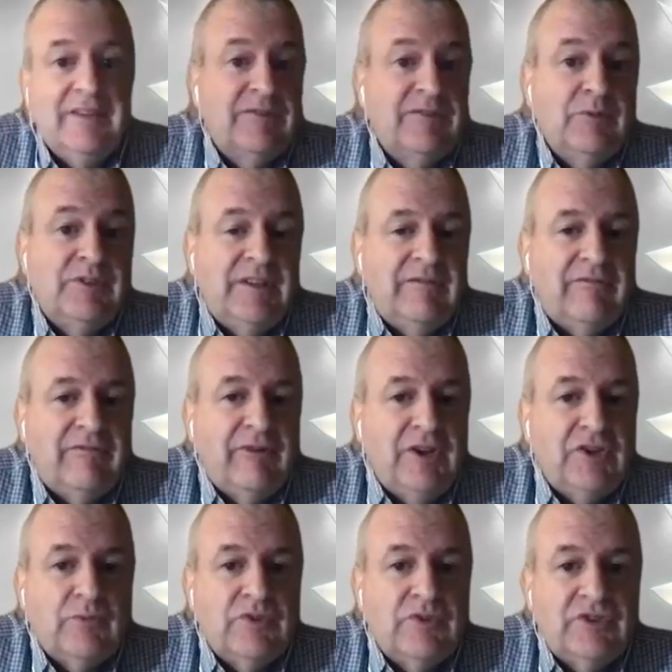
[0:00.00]
as we say in
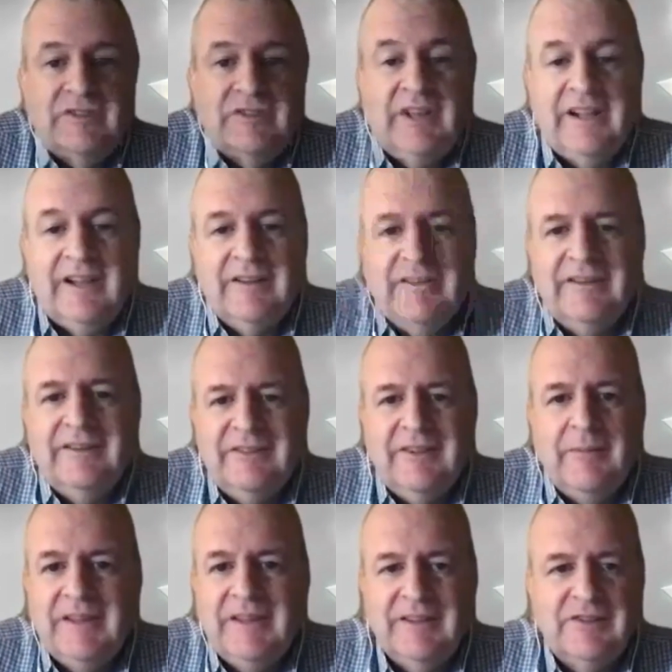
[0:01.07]
French, which is like a,
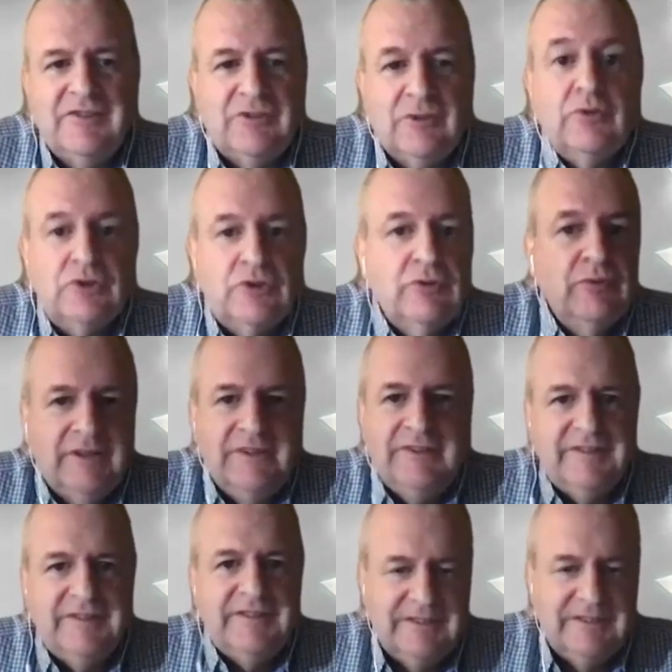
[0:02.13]
something that's so true
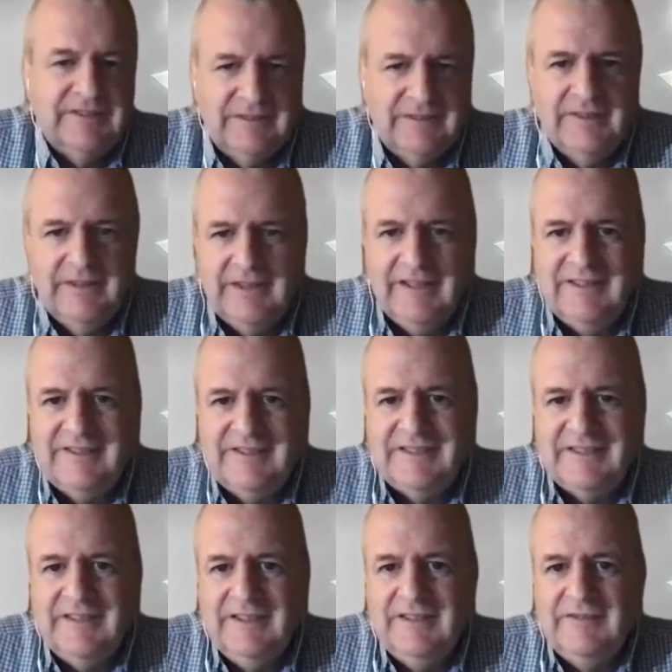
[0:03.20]
it's it's
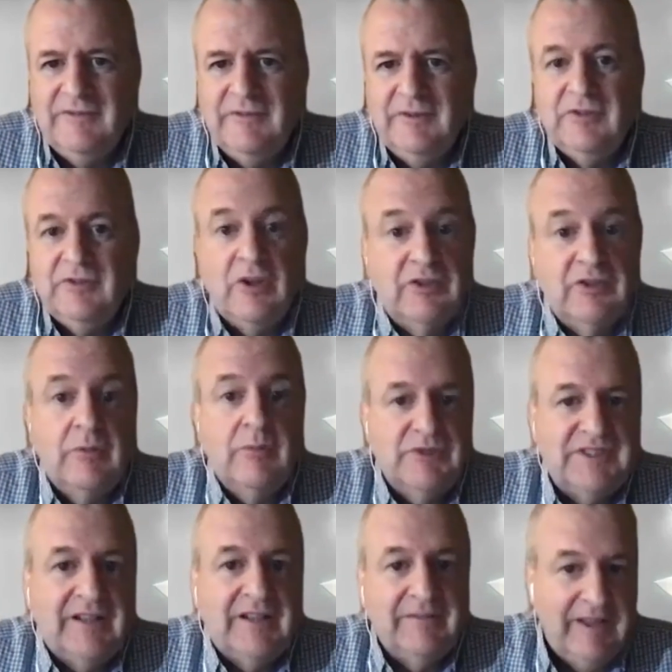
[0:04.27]
it's it's
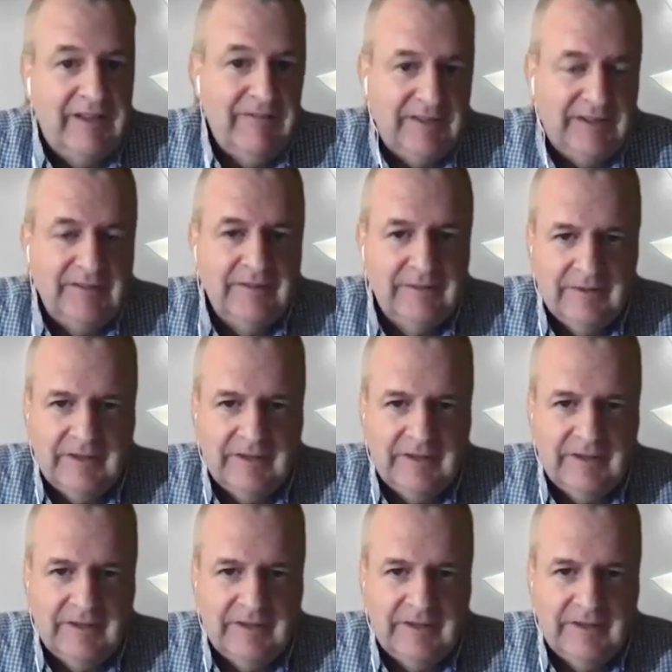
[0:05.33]
almost self-evident.